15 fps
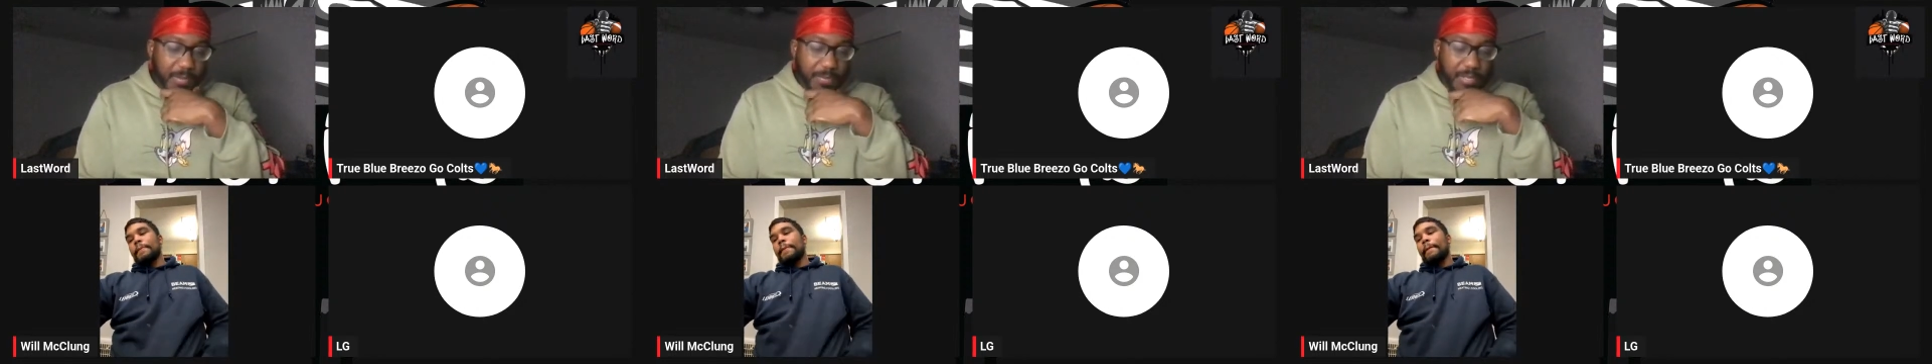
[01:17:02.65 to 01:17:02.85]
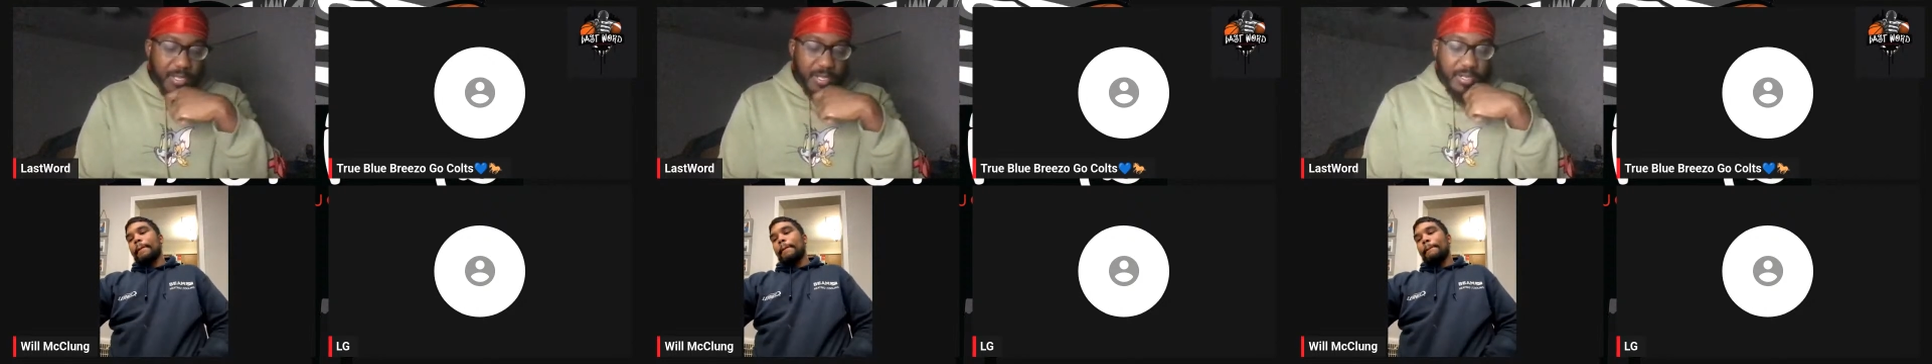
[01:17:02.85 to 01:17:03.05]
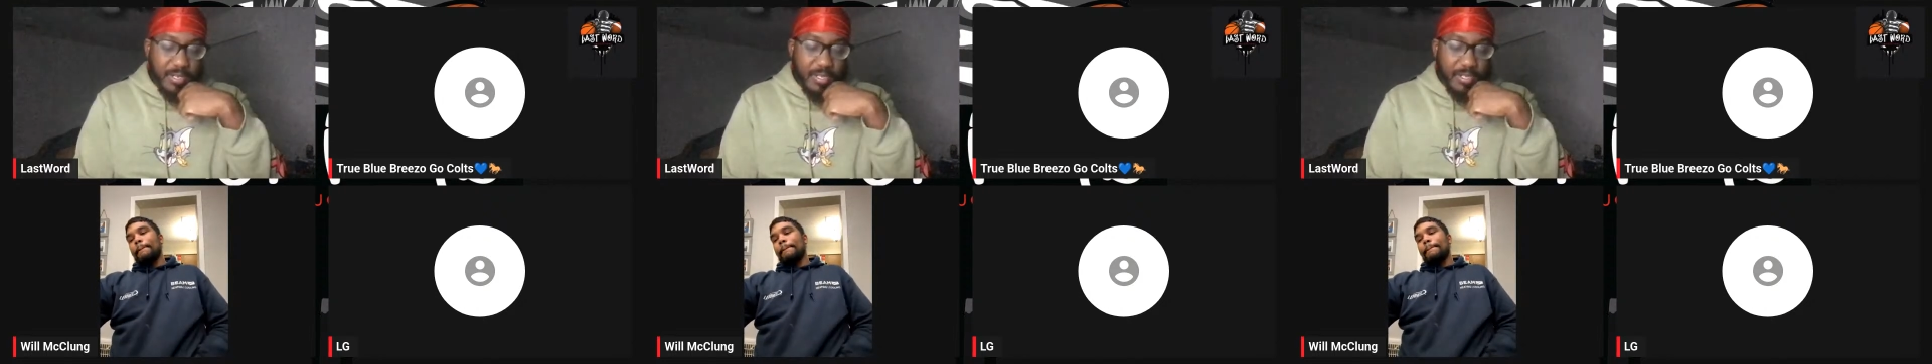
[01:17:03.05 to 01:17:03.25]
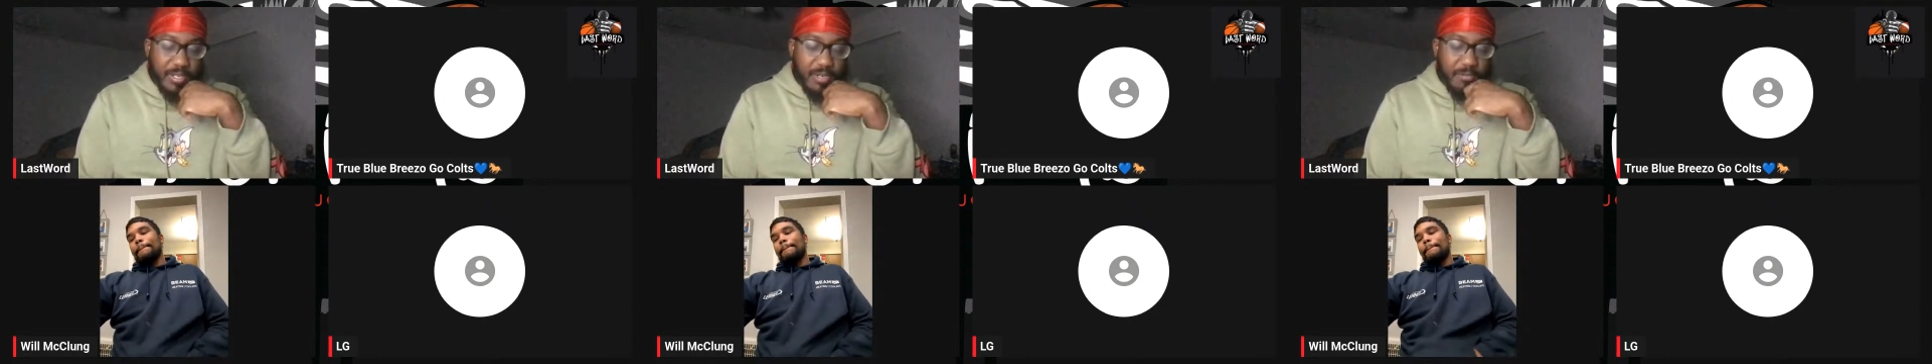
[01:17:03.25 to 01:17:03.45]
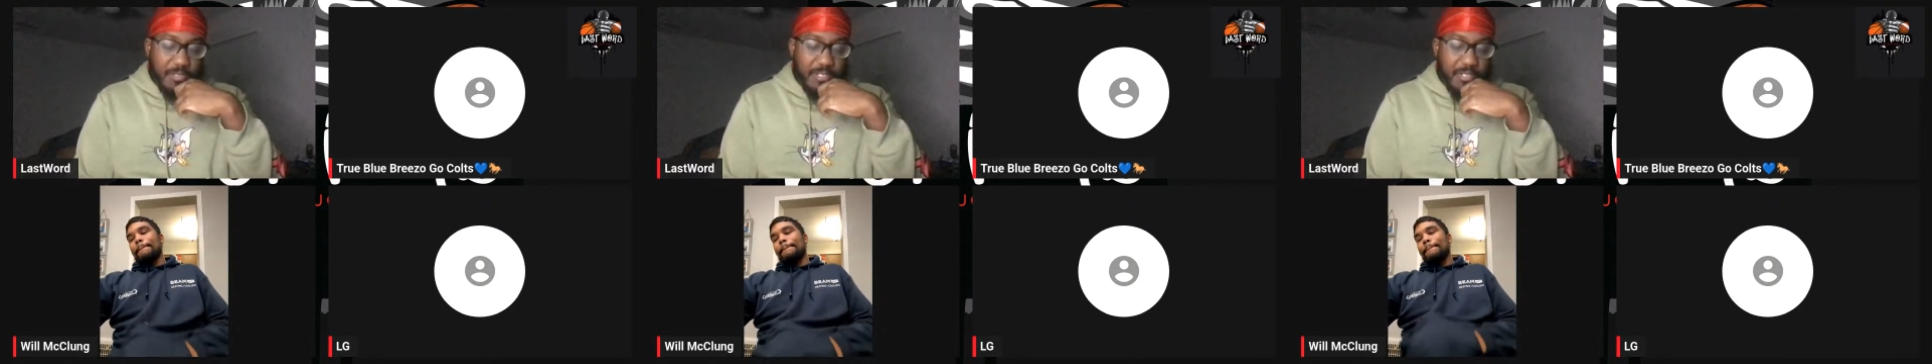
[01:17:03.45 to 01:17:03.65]
player of the year
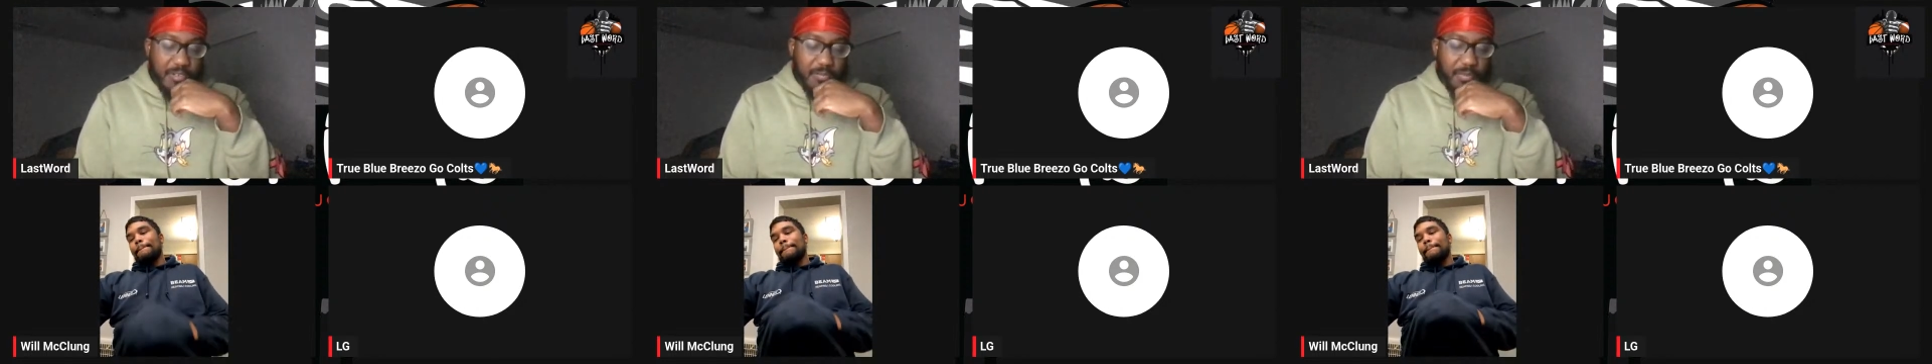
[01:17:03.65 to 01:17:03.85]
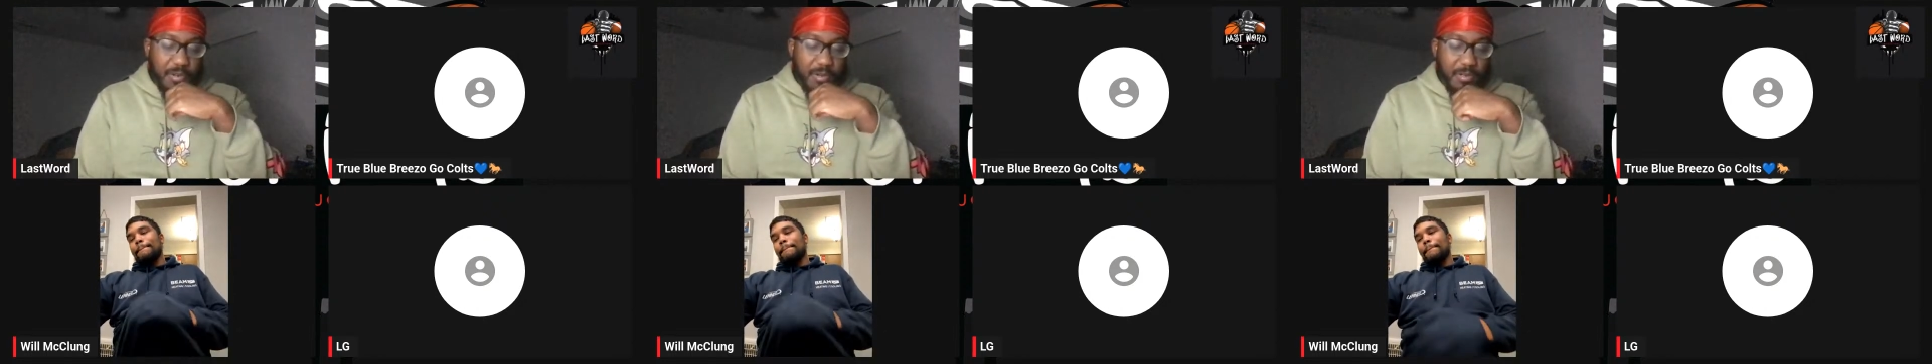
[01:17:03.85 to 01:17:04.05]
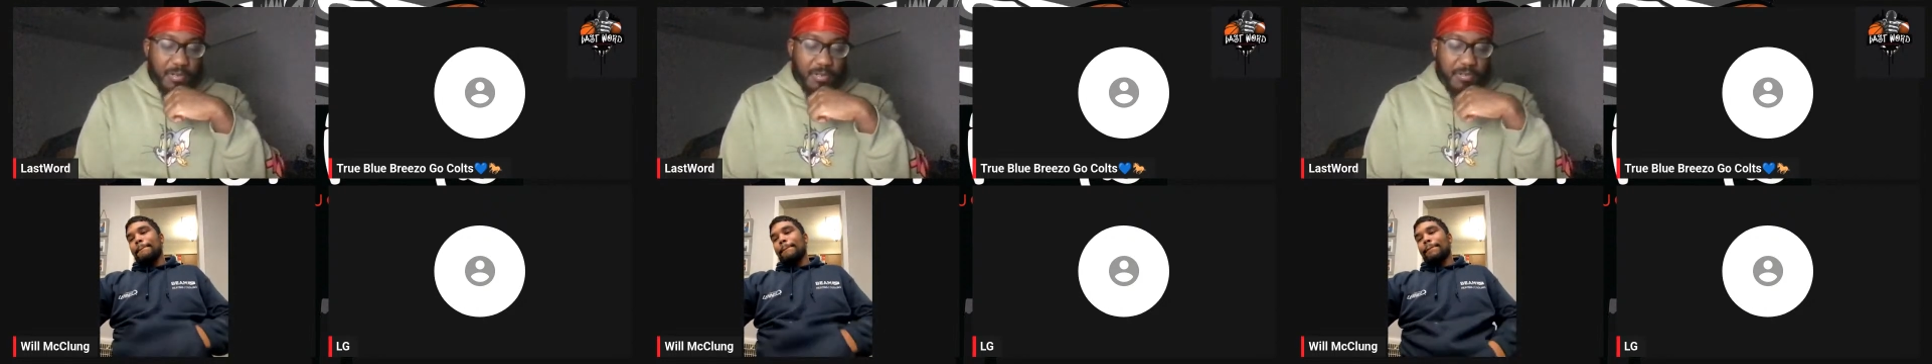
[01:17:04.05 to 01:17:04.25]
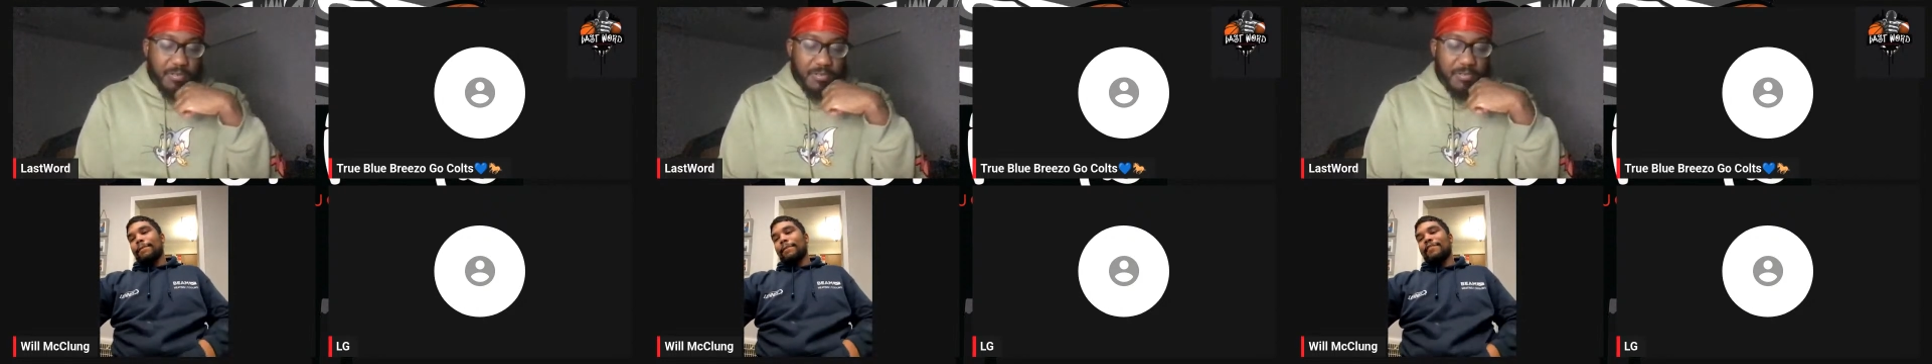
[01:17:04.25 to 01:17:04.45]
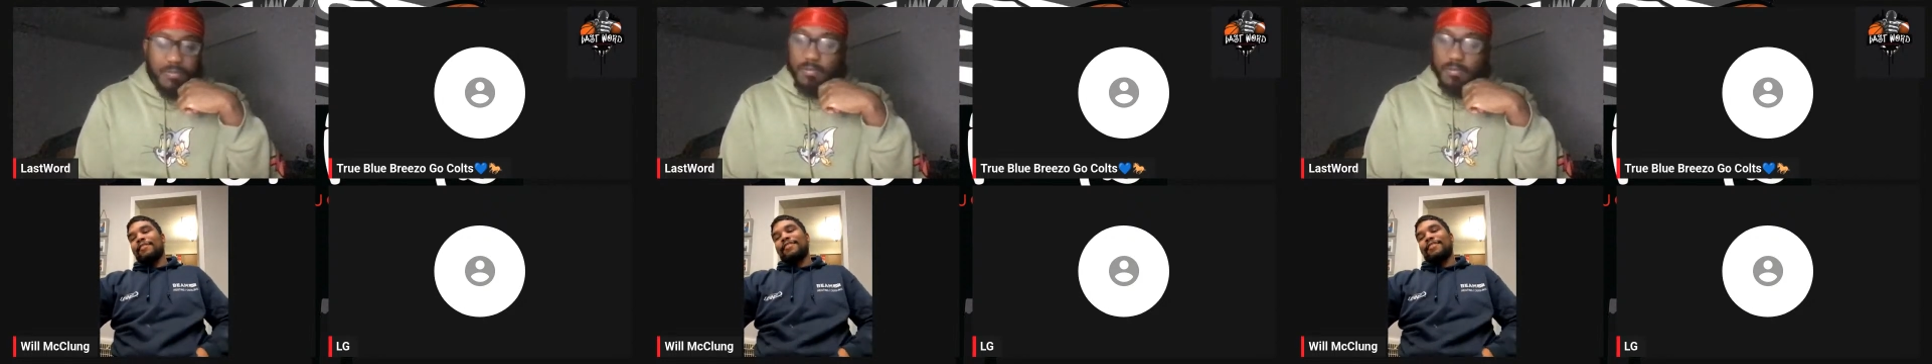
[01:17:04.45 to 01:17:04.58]
was Joe Burrow.